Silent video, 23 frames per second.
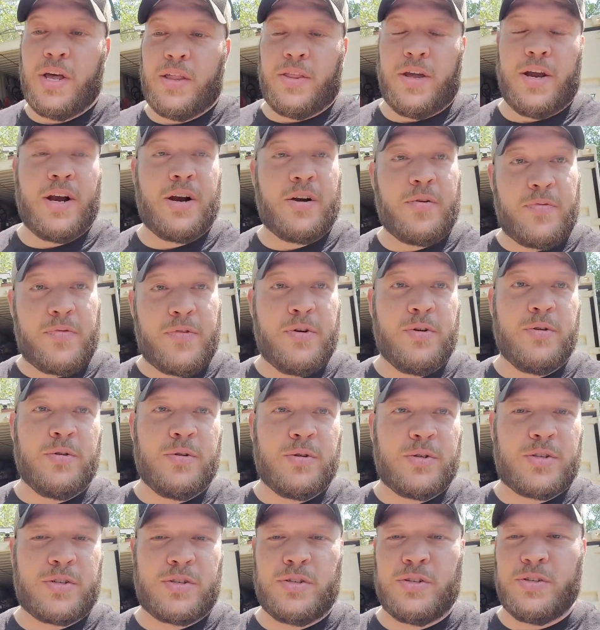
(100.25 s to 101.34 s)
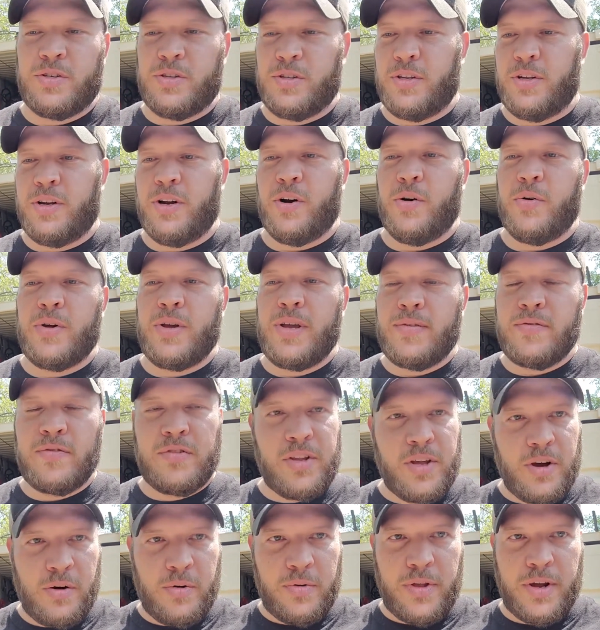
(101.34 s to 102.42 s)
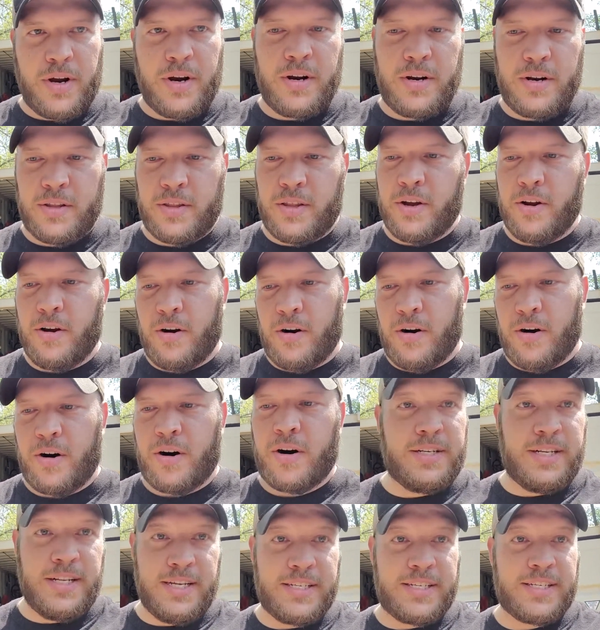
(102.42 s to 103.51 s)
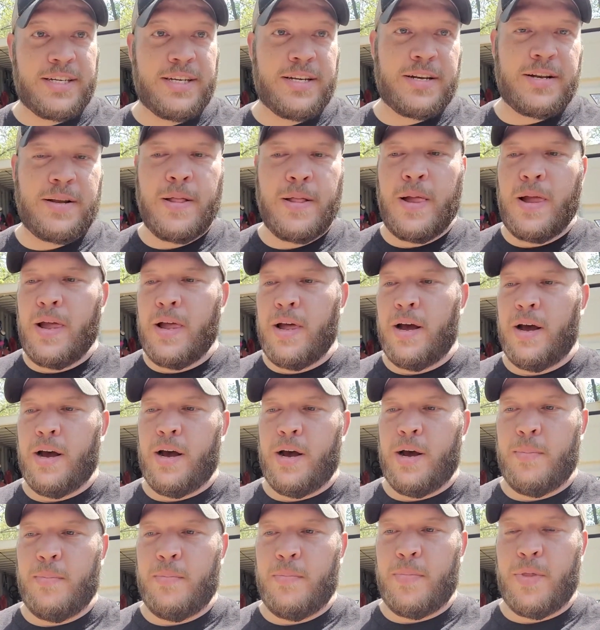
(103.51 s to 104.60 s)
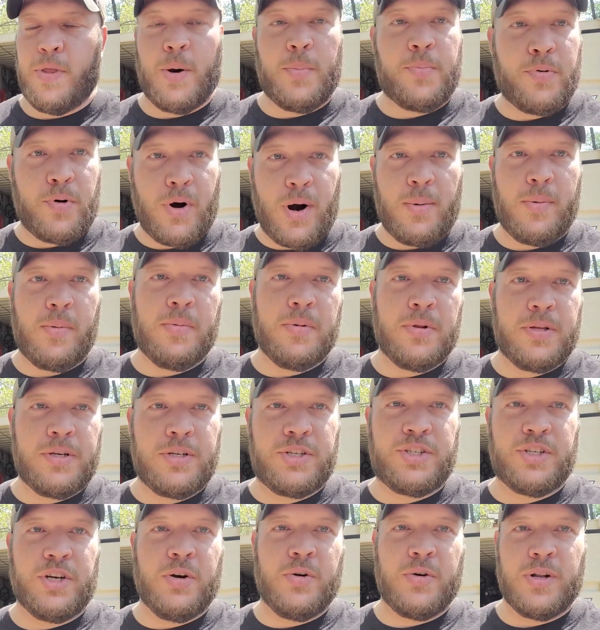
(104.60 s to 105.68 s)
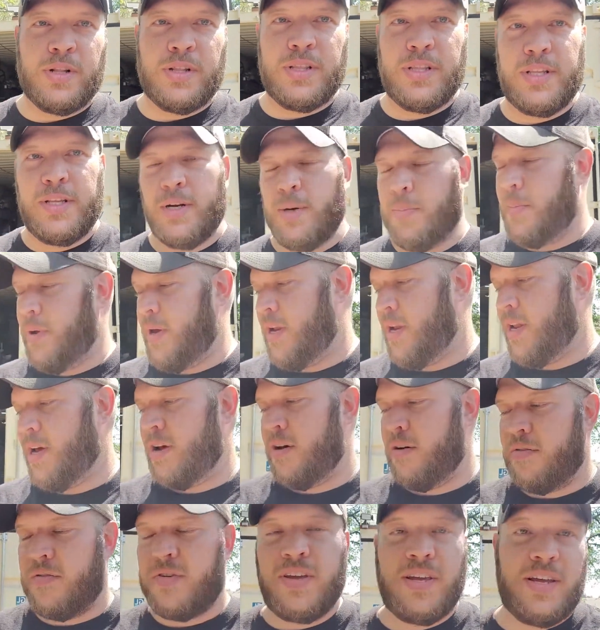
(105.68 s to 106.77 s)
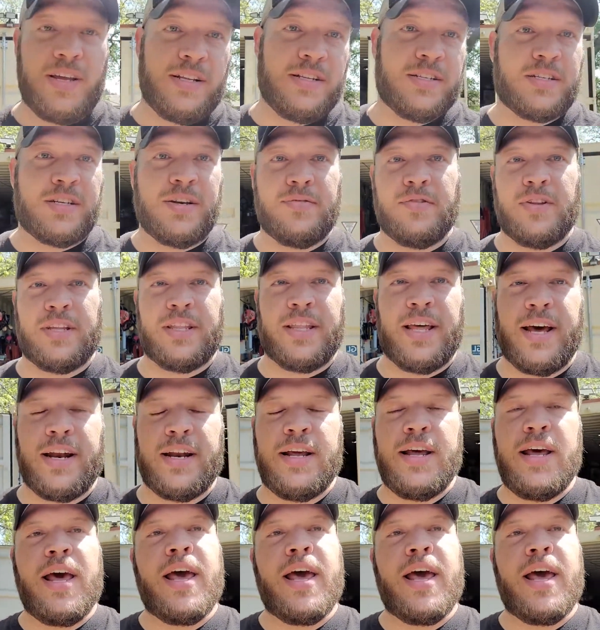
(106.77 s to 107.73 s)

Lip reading: Air fuels, even though they are decent, they're probably showing a little bit of heat and stuff like that.